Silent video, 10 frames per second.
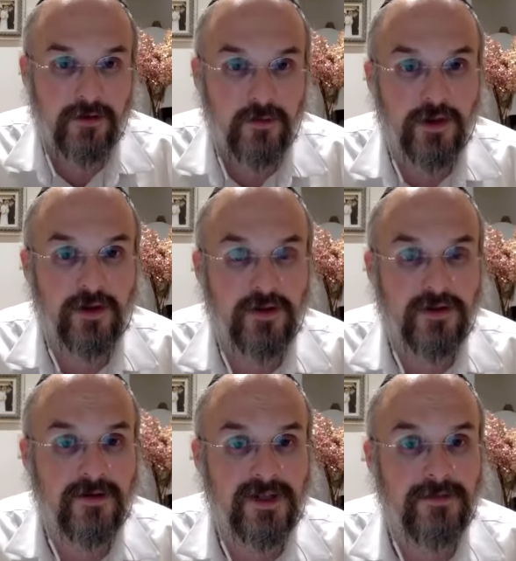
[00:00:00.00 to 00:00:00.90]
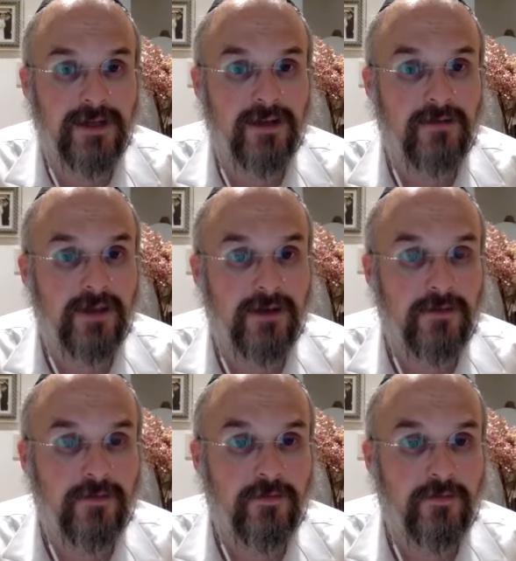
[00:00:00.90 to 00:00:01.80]
with cement in the middle,
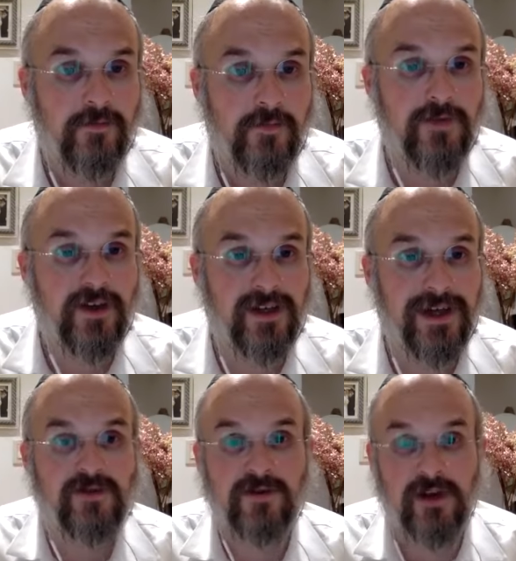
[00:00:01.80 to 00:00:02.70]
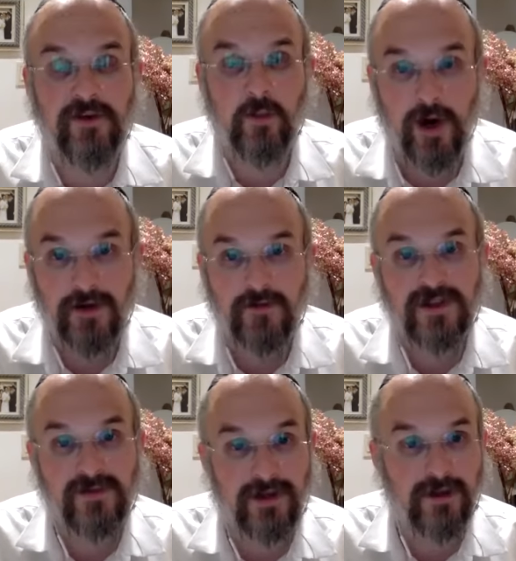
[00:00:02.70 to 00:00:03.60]
giving it an extra tefach wide for the
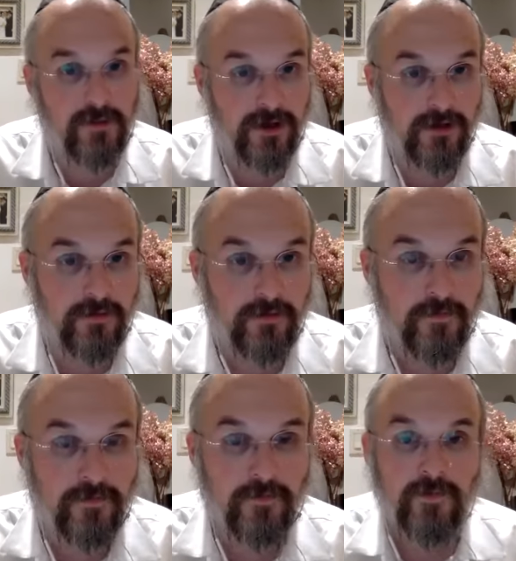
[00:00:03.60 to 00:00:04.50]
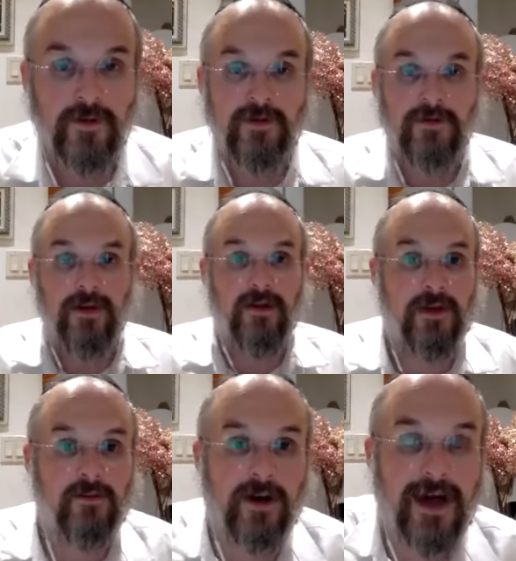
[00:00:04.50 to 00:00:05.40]
cement in the middle. And the
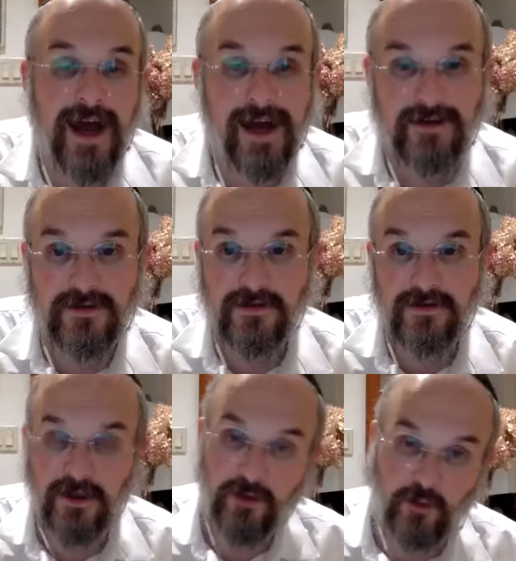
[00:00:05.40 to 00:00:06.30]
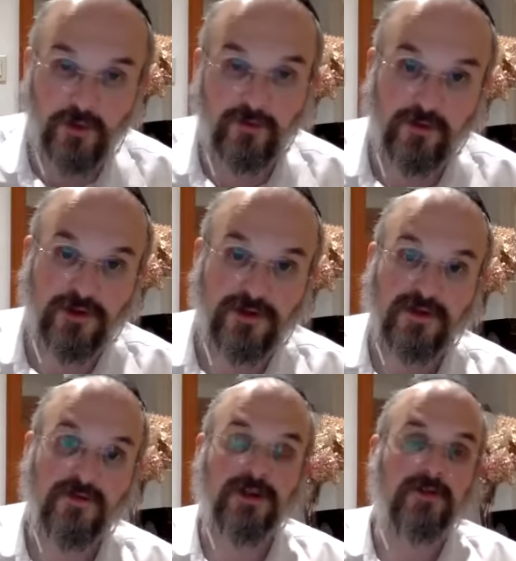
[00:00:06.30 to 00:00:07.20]
Gemara asked in two different versions.
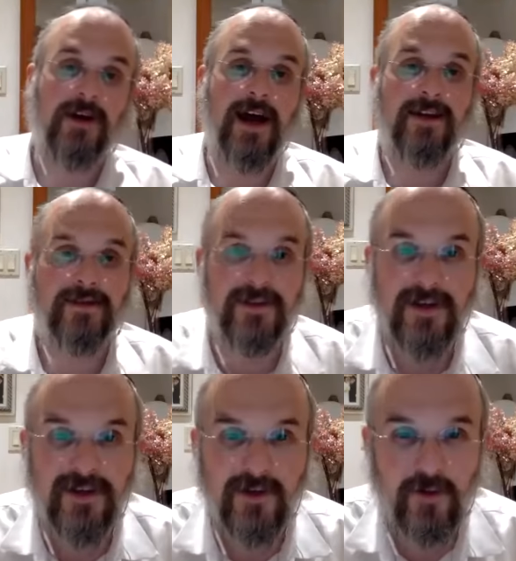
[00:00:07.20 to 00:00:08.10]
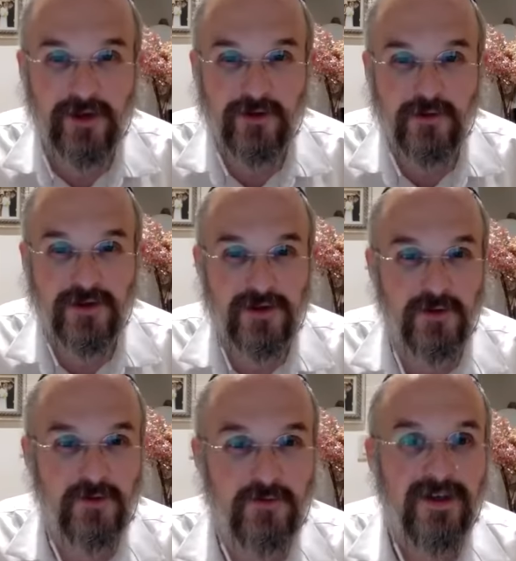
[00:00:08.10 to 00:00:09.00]
First, the Gemara asked, why don't you
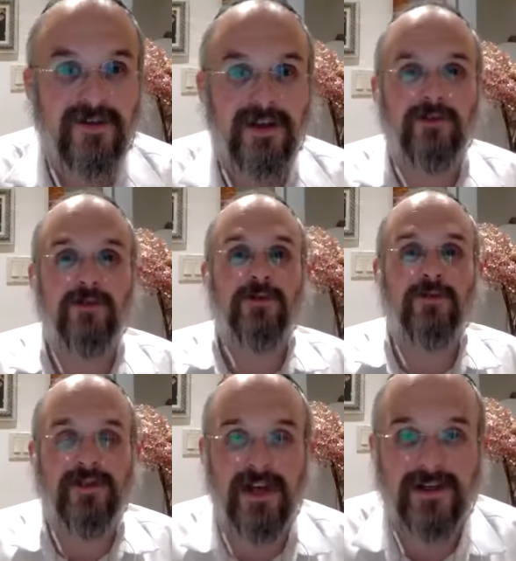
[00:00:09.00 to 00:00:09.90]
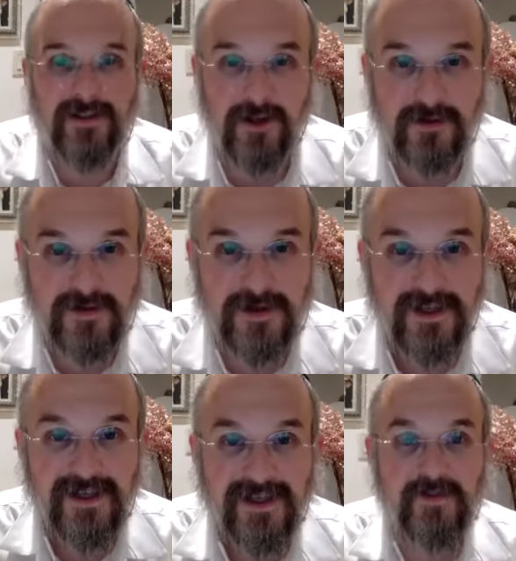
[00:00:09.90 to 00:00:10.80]
assume that the two different size stones
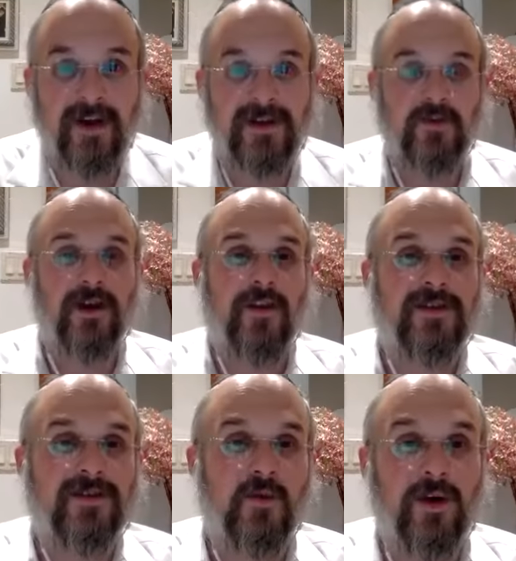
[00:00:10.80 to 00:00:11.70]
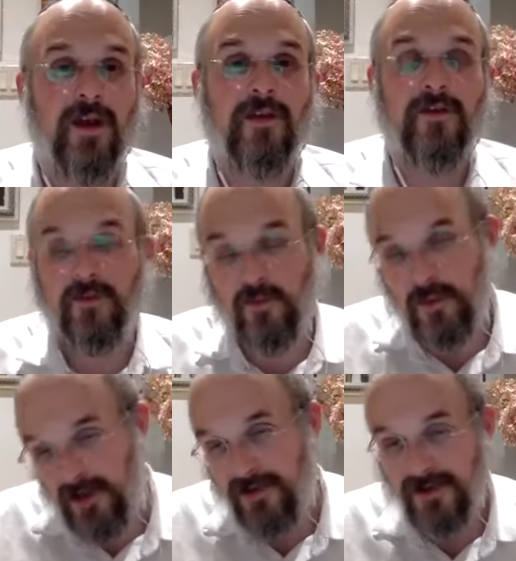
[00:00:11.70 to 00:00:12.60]
is because one of the one of the
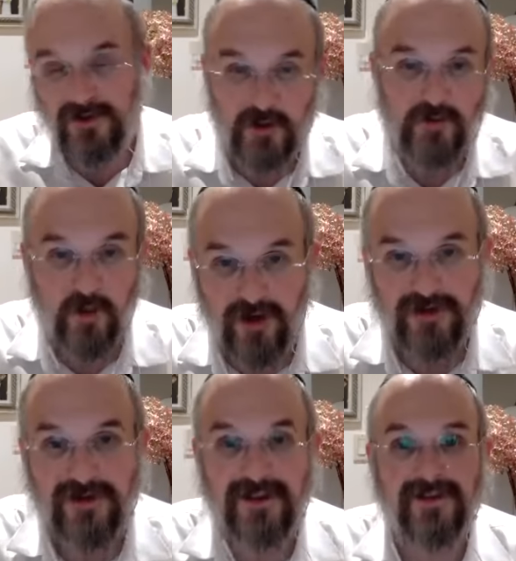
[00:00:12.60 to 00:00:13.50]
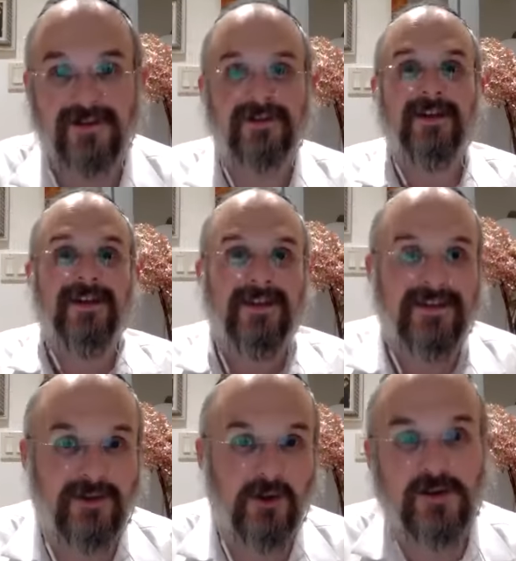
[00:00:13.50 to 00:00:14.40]
one of the stone walls is
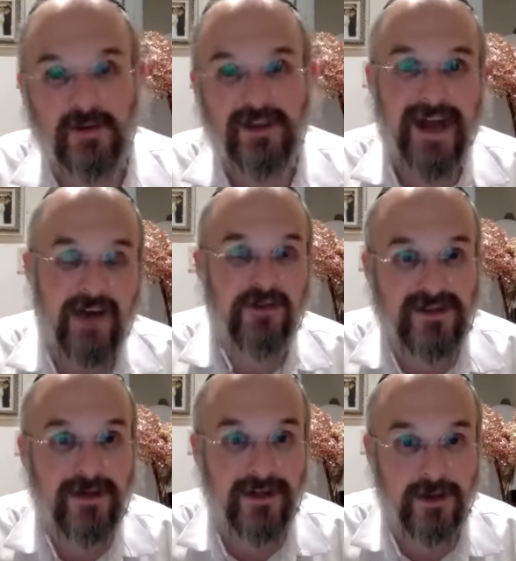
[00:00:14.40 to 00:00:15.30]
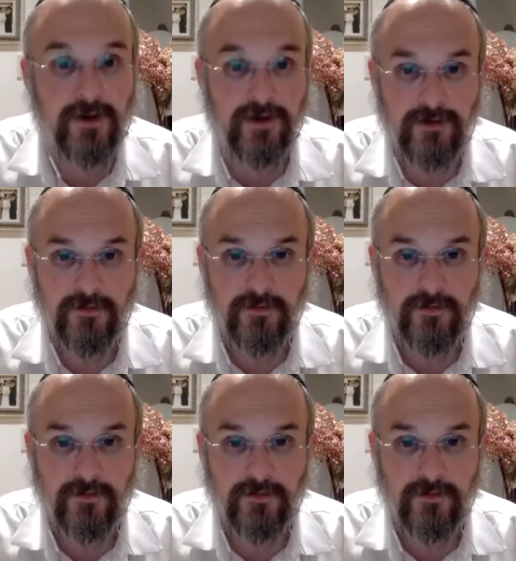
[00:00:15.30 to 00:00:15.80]
stone split in half with cement in the middle,